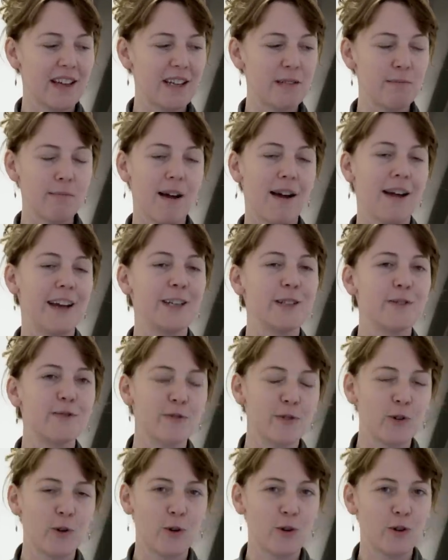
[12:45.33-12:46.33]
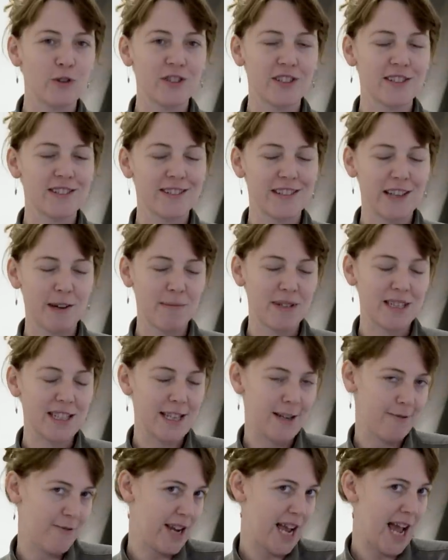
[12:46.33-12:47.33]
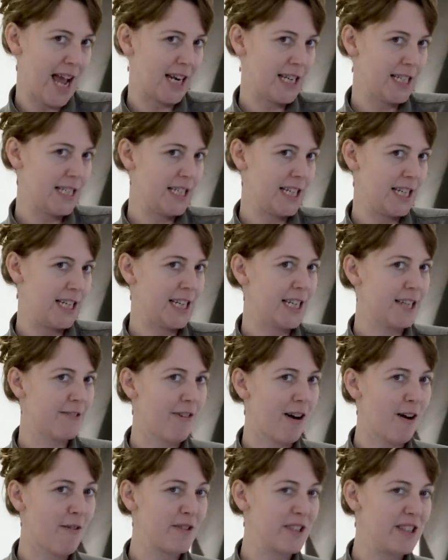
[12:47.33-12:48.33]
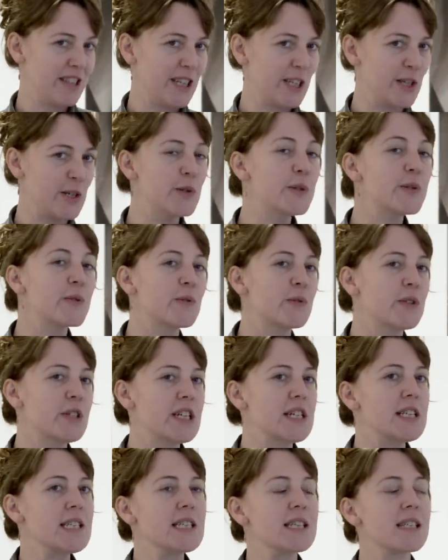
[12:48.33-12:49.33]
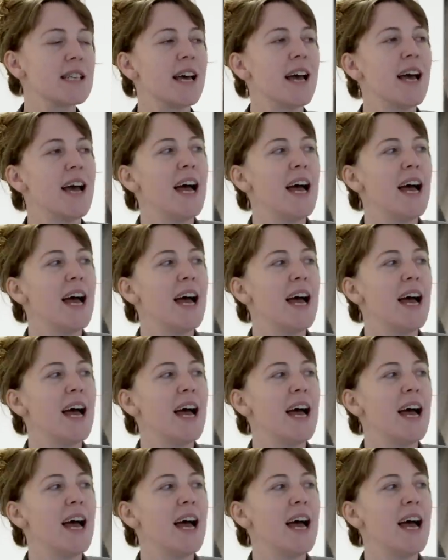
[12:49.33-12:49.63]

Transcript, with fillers: admired for just their materiality rather than their usefulness.